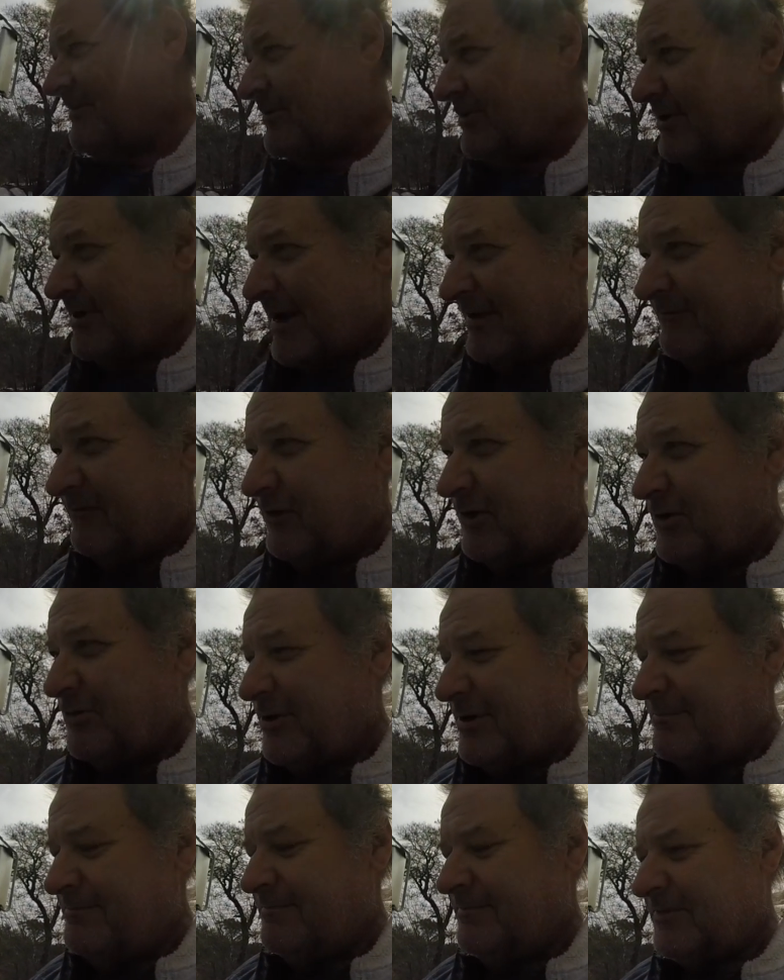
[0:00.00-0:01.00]
you got
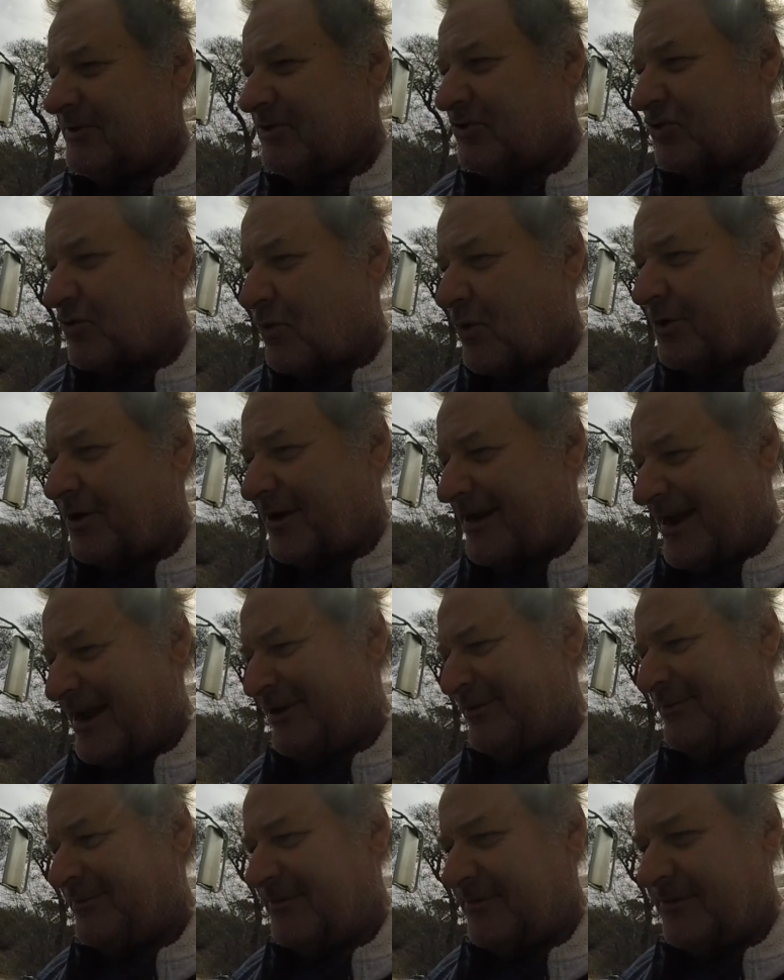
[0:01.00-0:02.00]
fluid squirting
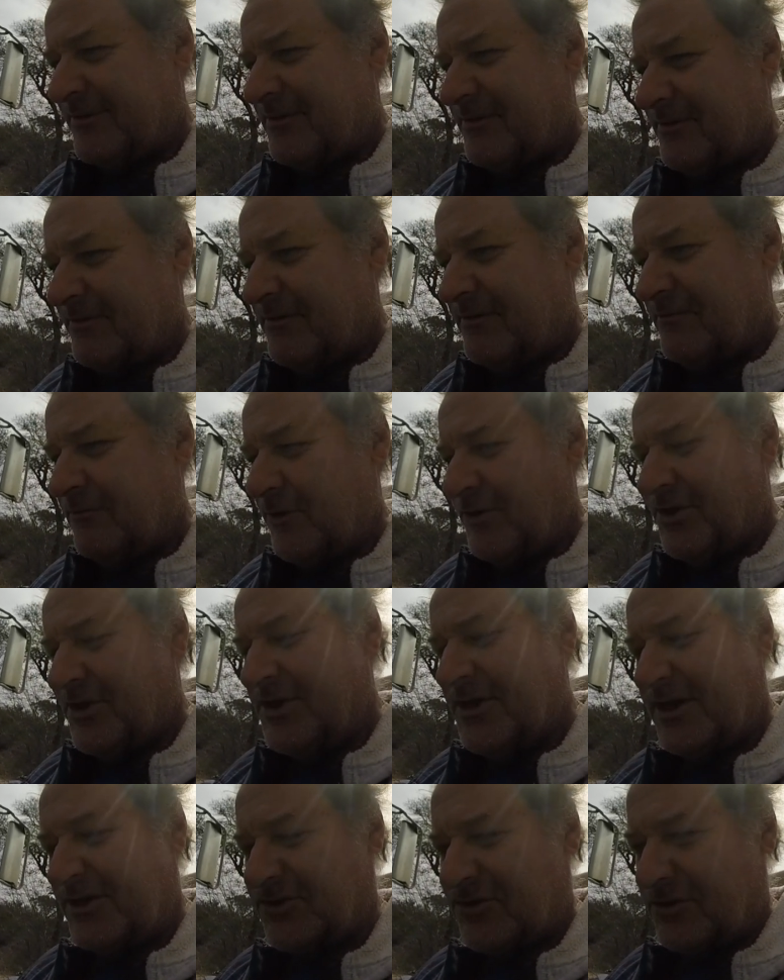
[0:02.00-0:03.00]
out where the
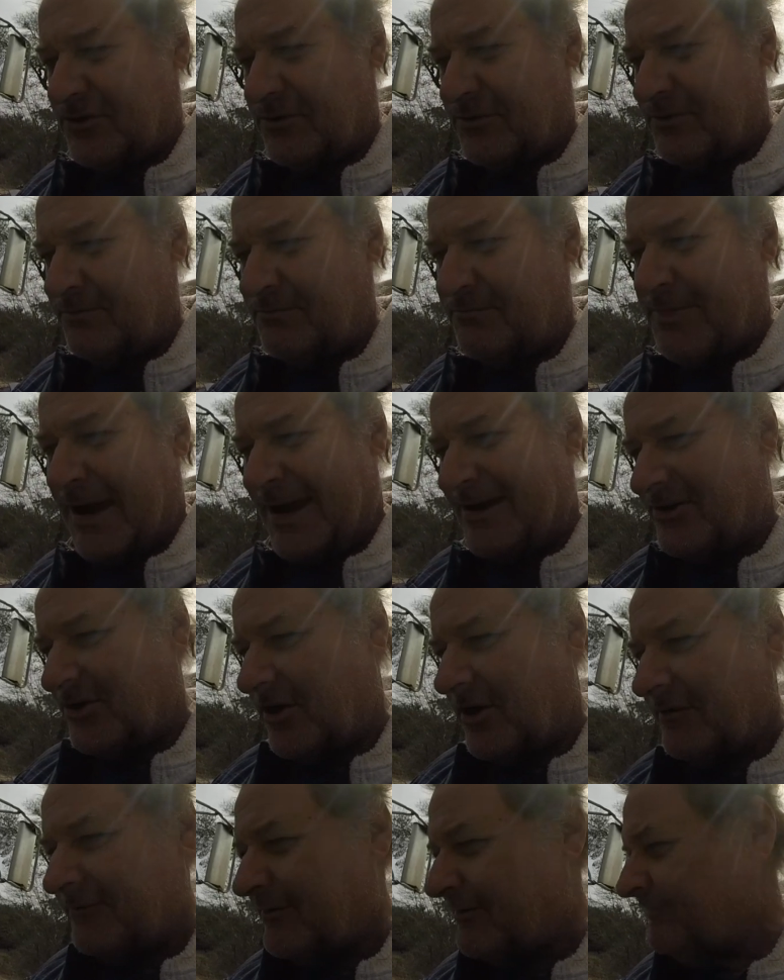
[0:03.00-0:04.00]
nuts are backed
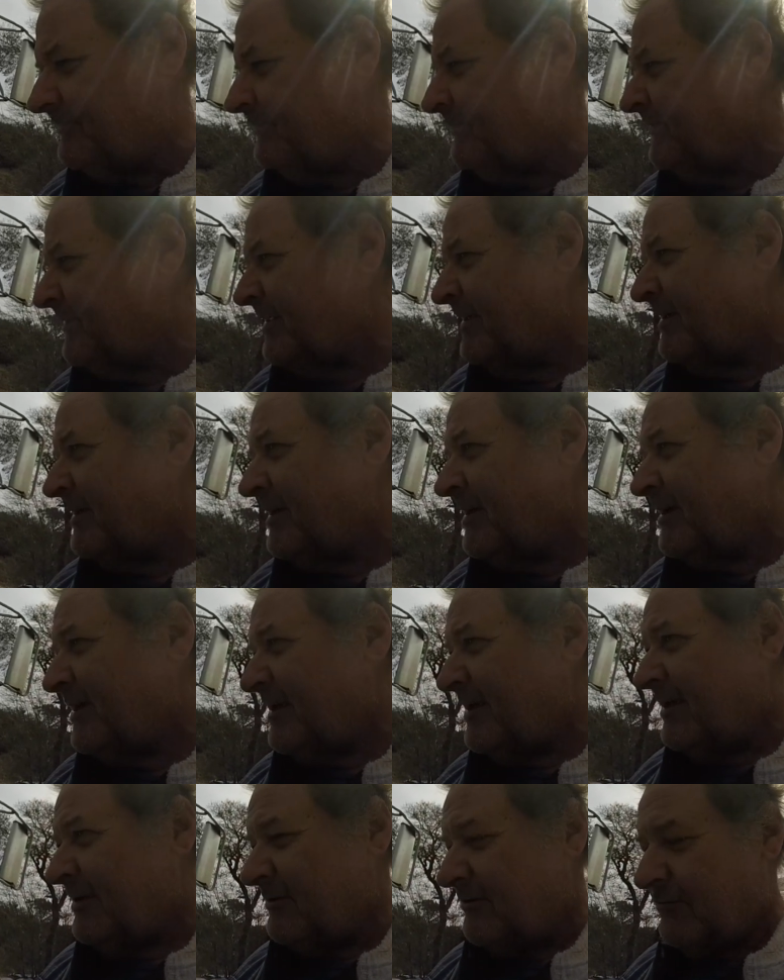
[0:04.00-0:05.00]
off.
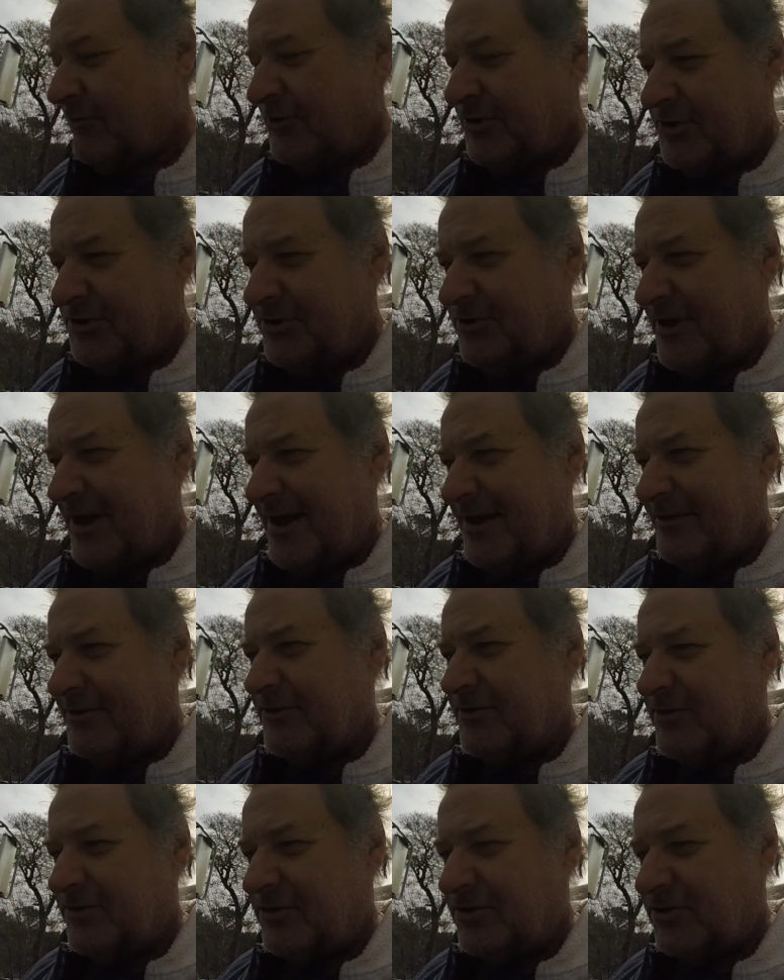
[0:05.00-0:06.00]
When you do that,
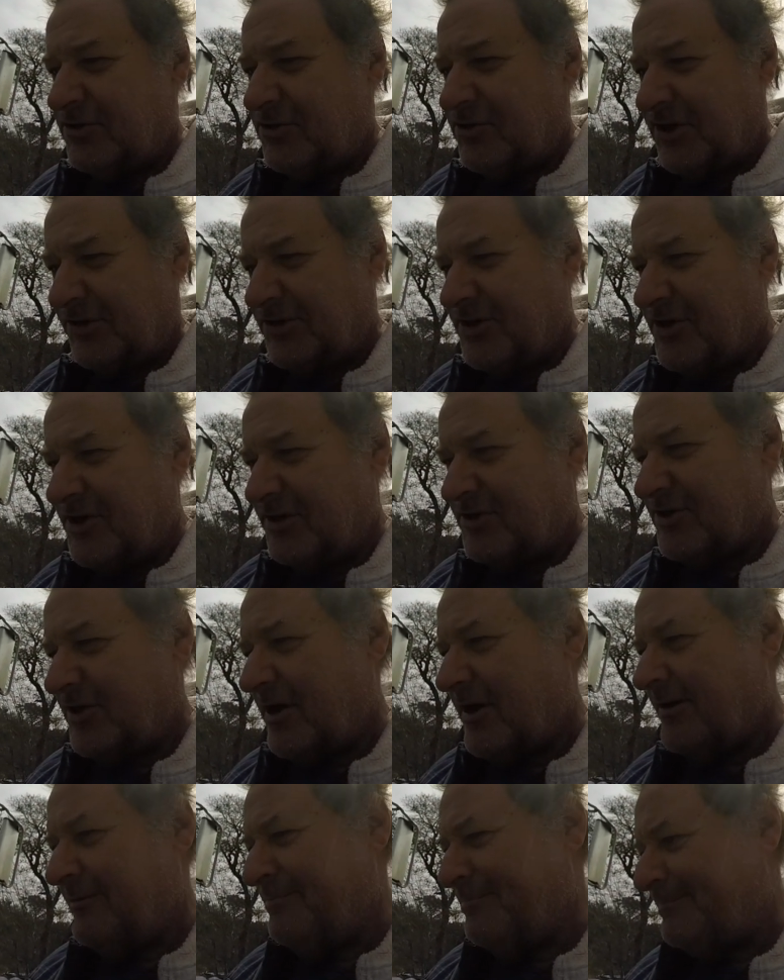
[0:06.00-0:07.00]
shut the nuts
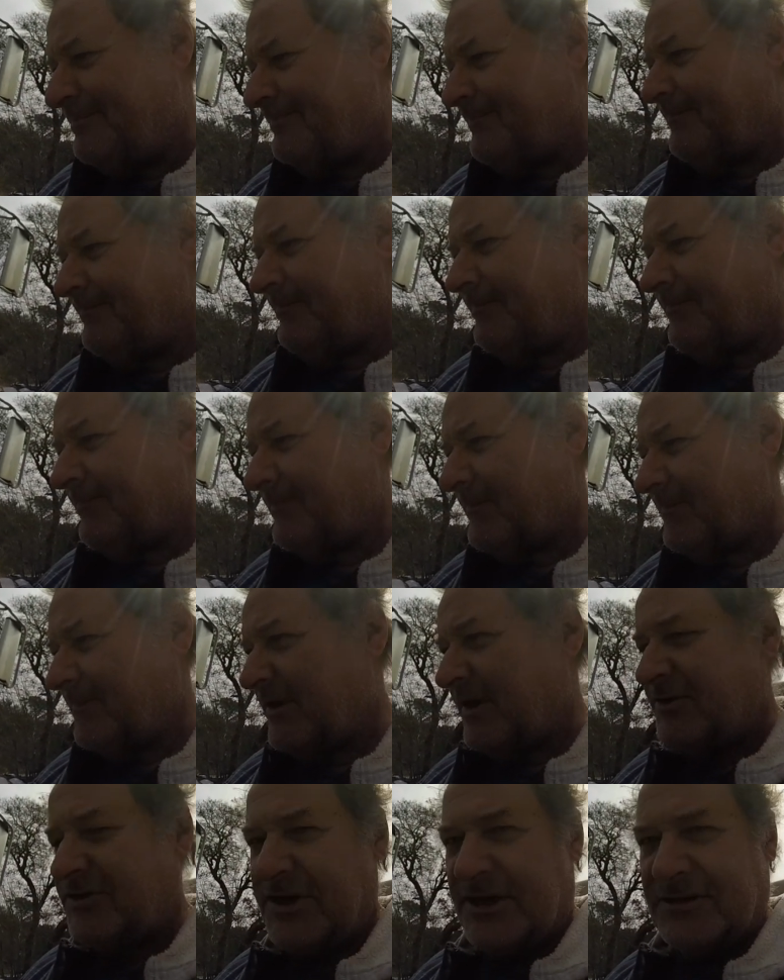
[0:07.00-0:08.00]
off,
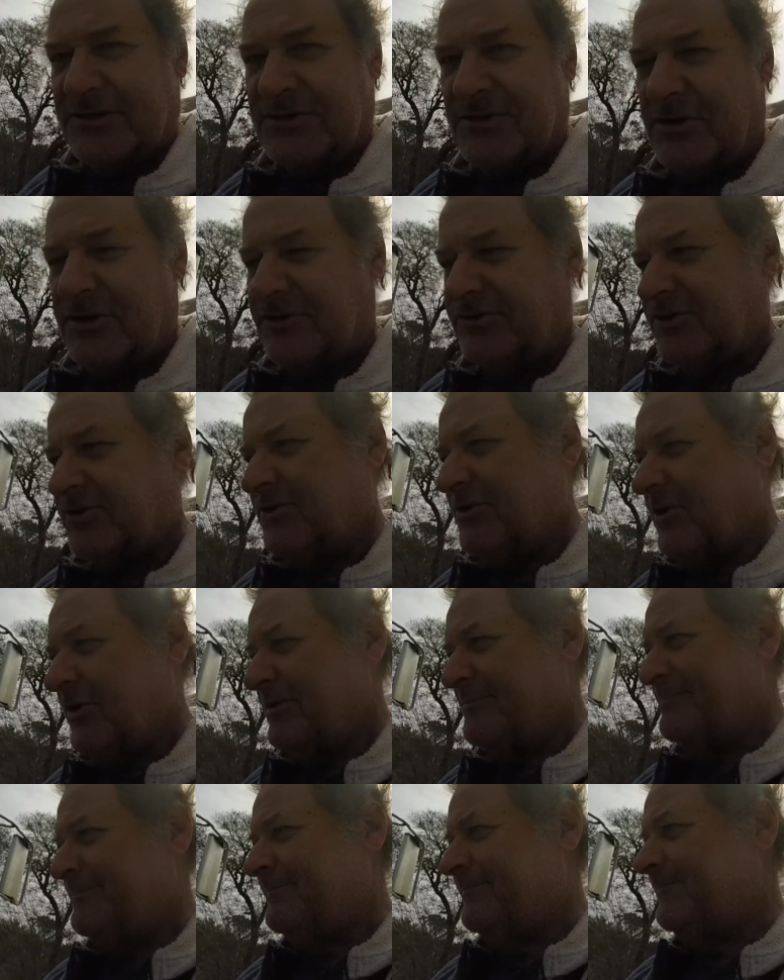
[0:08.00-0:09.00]
and chances are it'll
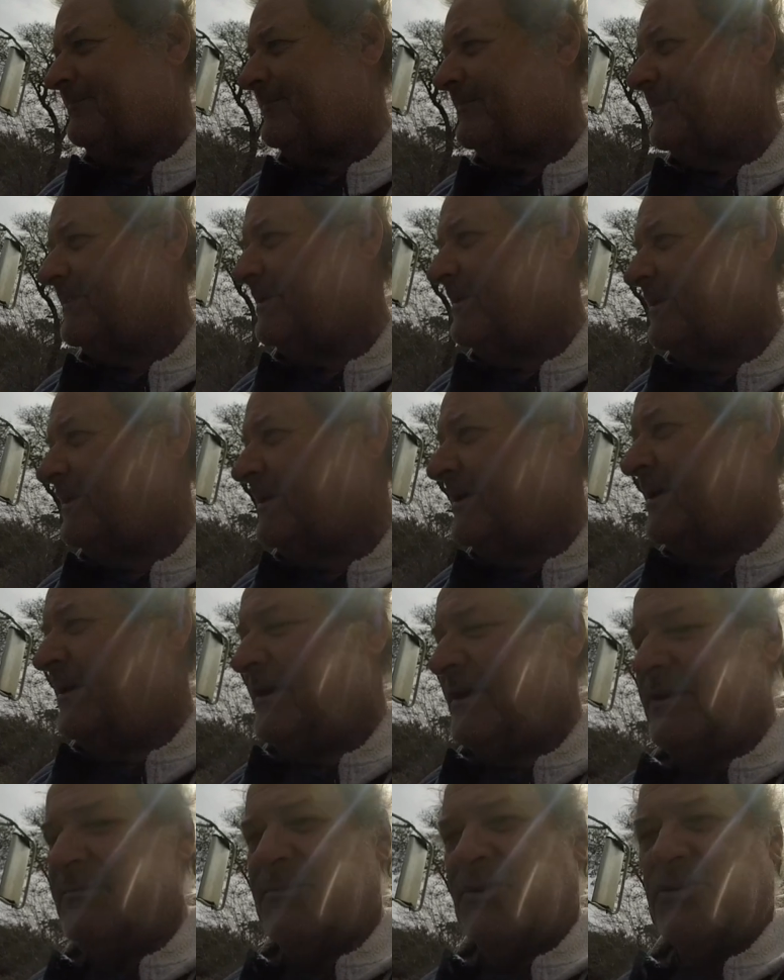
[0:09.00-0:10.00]
start.
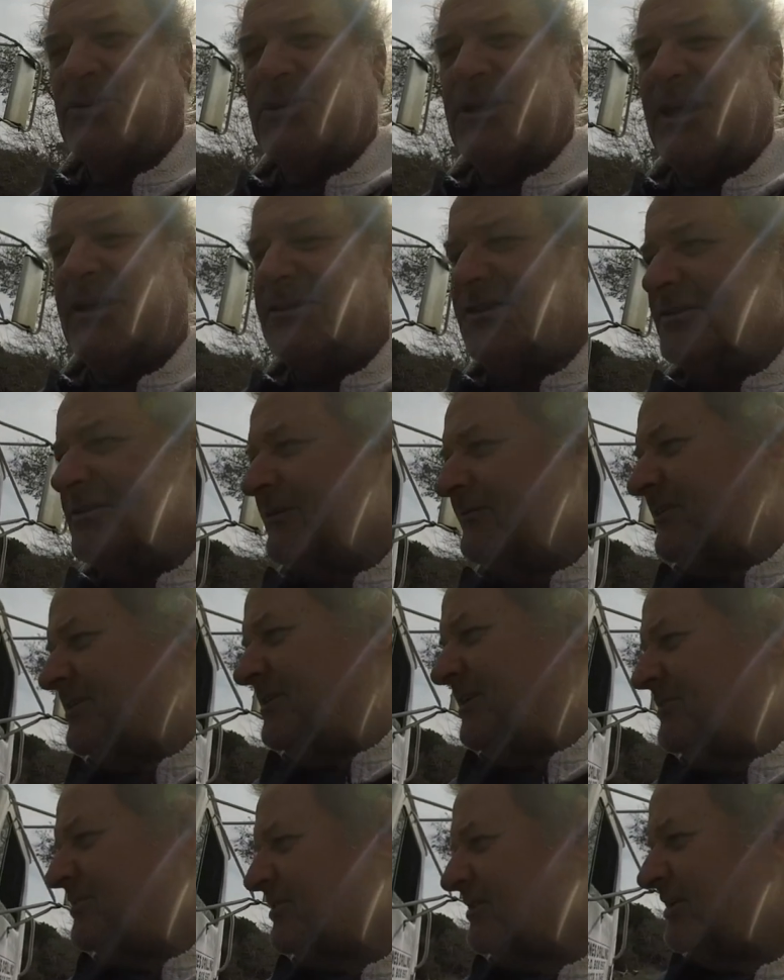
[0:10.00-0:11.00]
In most cases, if a
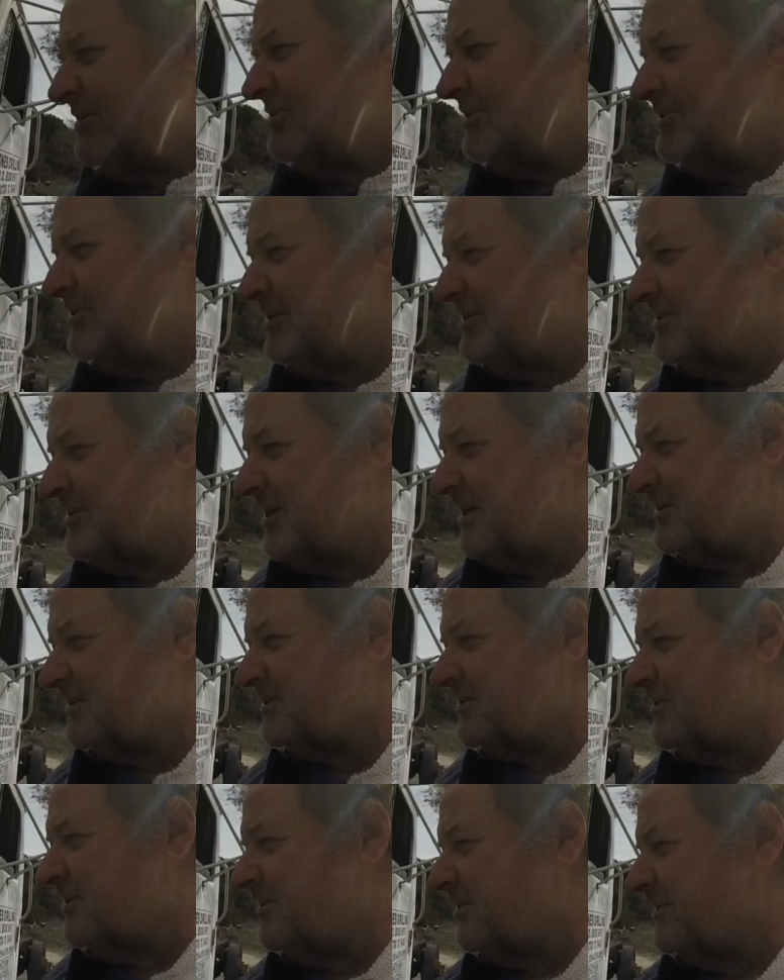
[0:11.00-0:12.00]
diesel engine does not
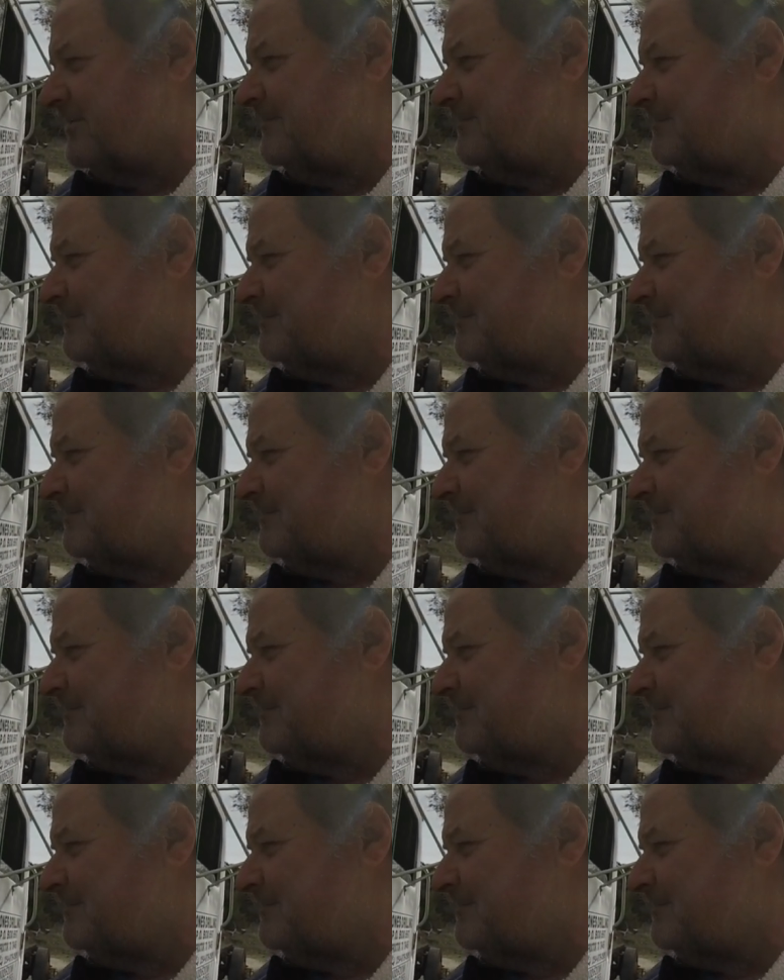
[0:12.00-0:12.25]
start